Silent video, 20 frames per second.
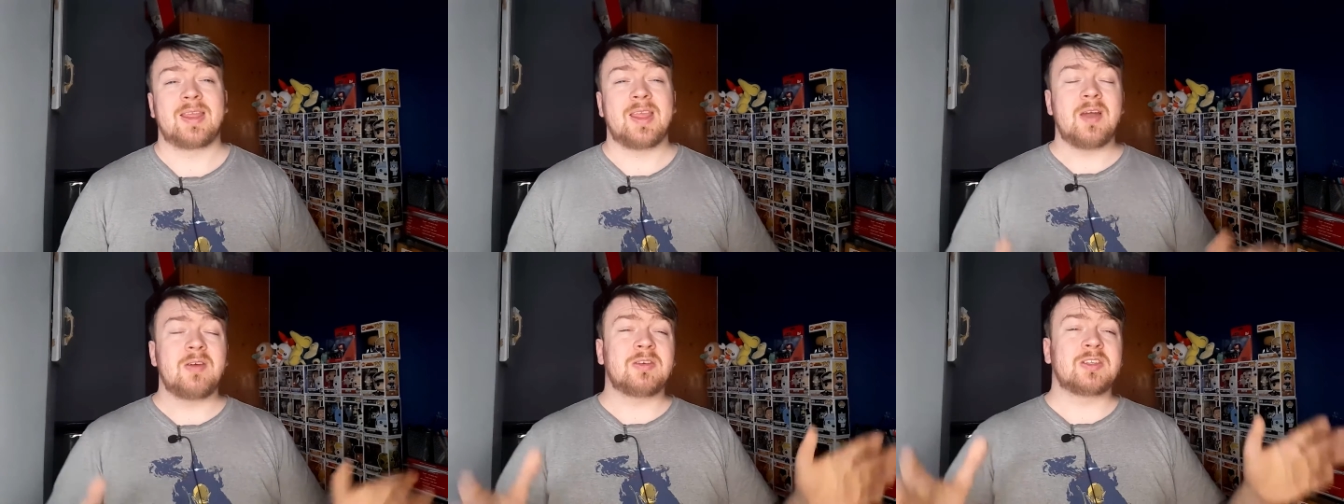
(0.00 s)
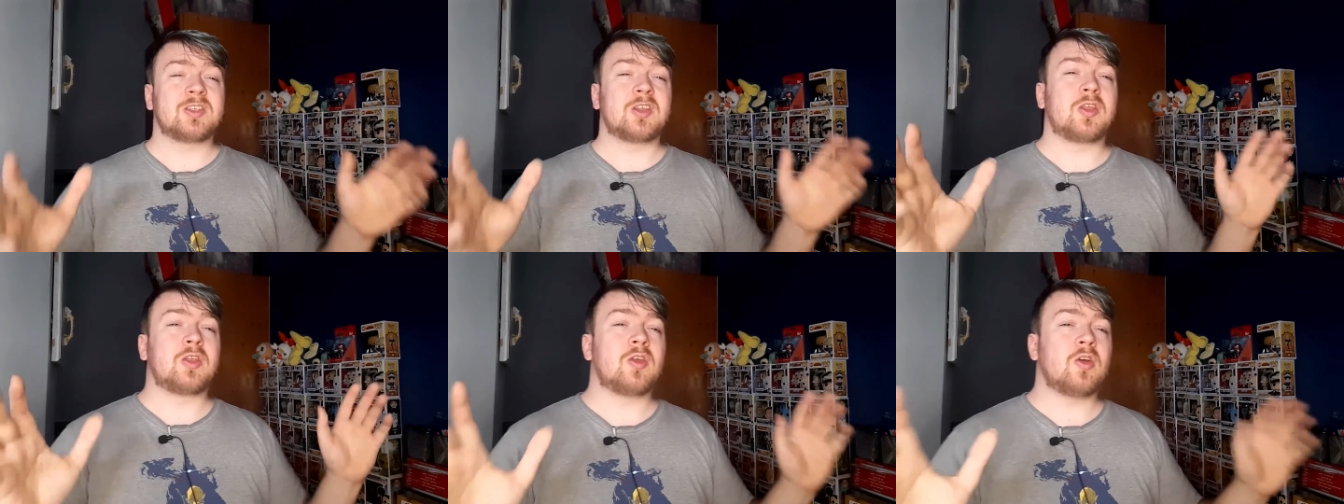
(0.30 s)
There
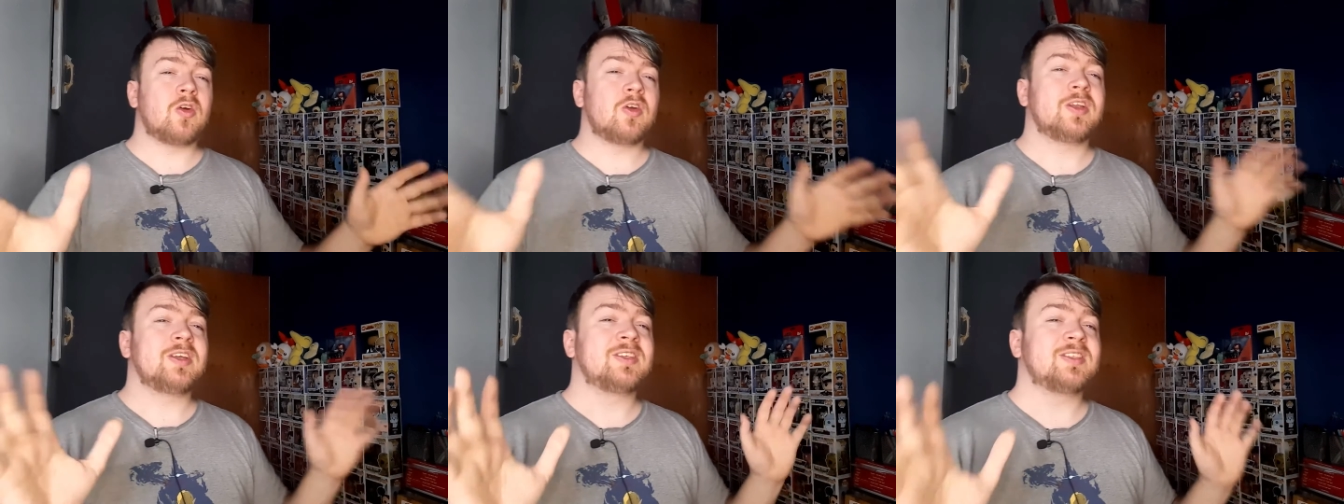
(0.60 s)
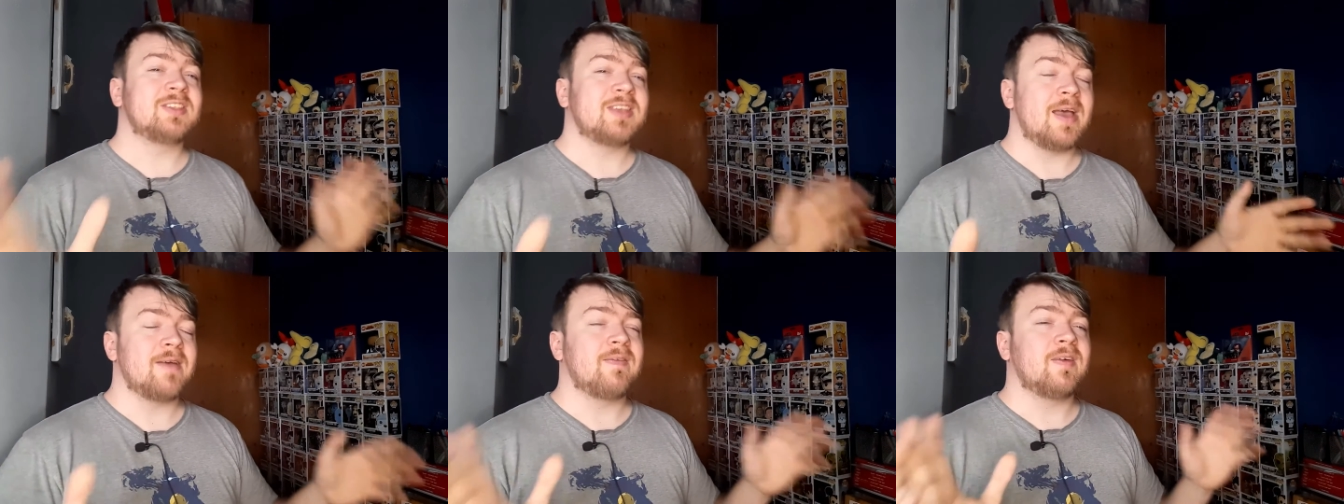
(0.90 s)
is
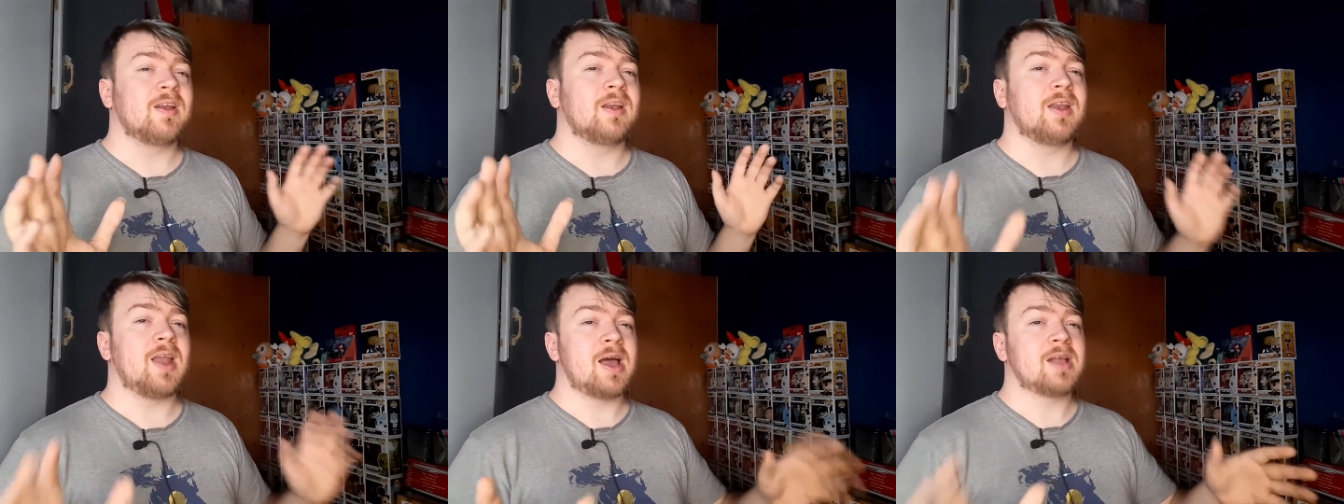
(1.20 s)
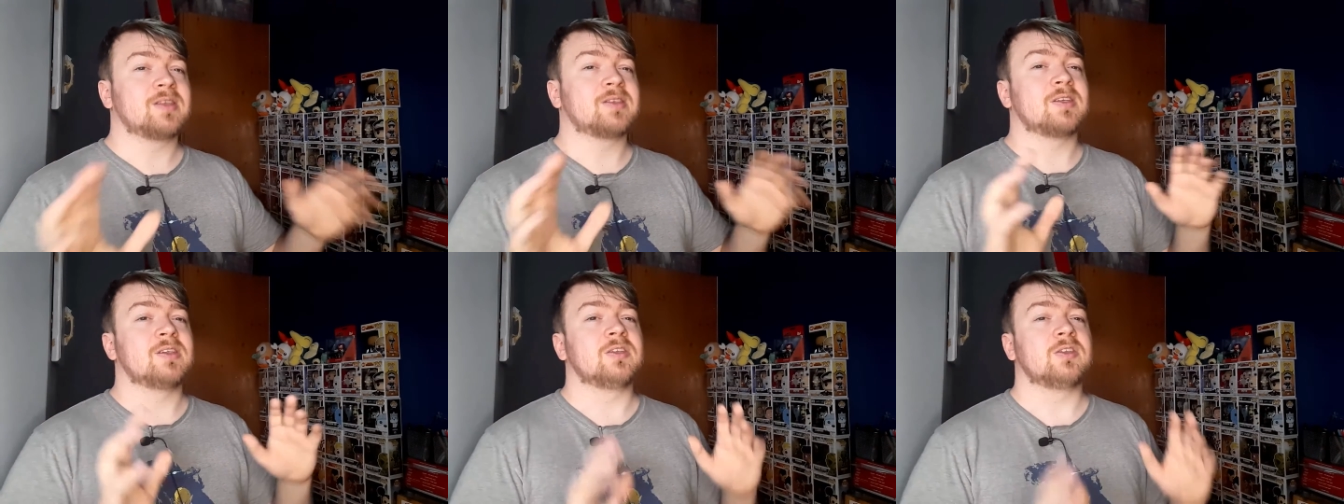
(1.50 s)
37
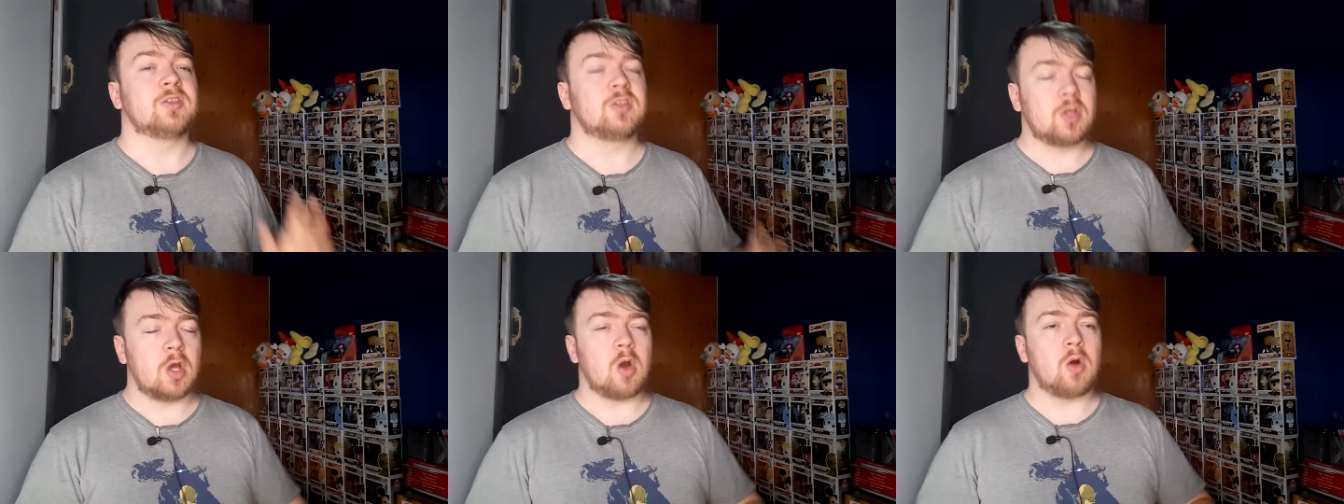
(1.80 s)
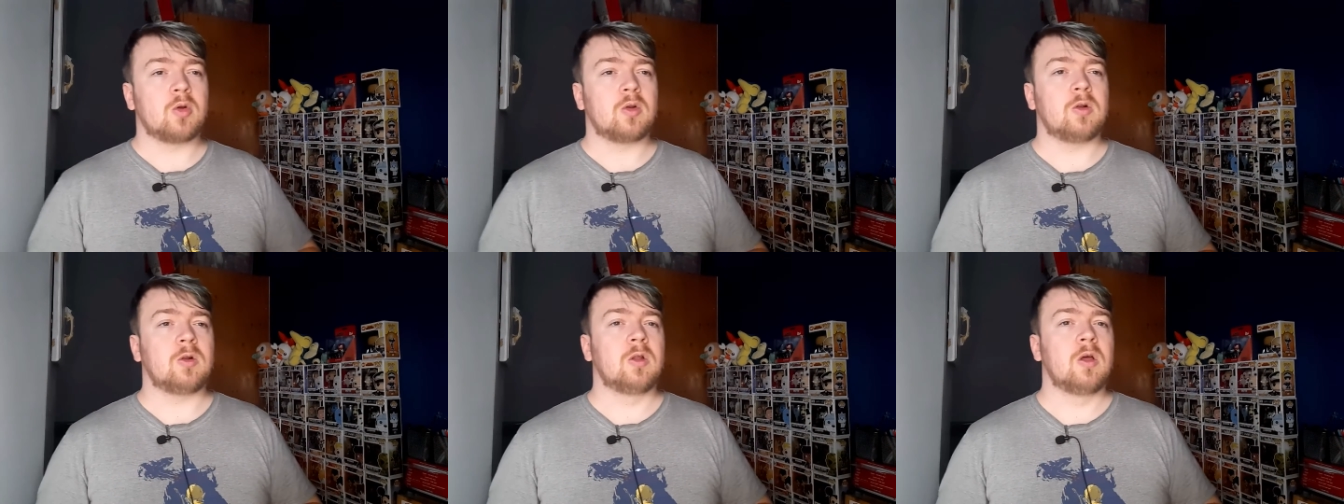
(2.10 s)
lands in
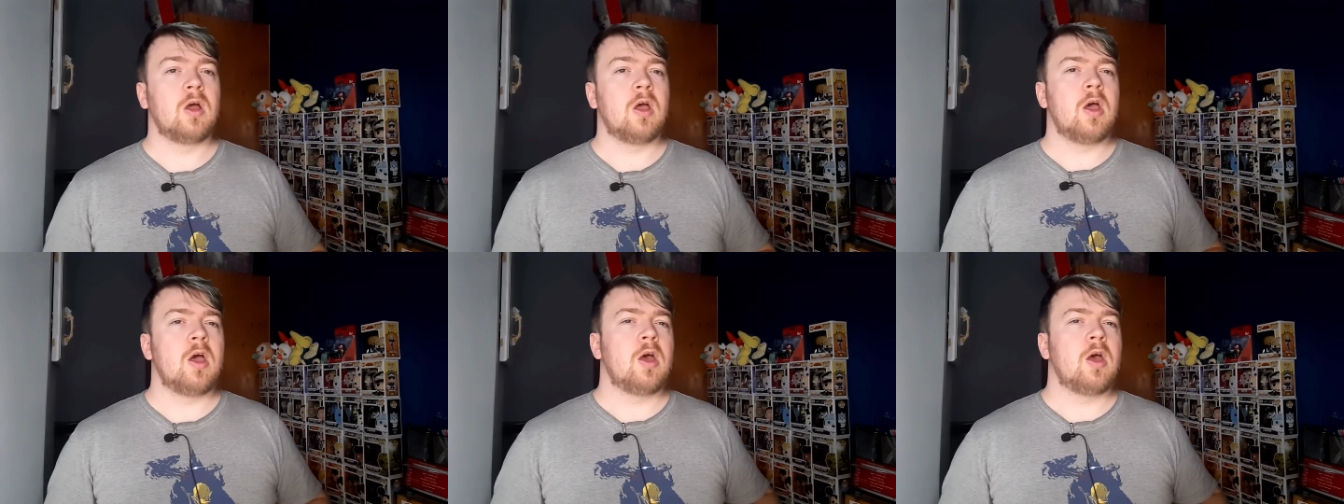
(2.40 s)
total,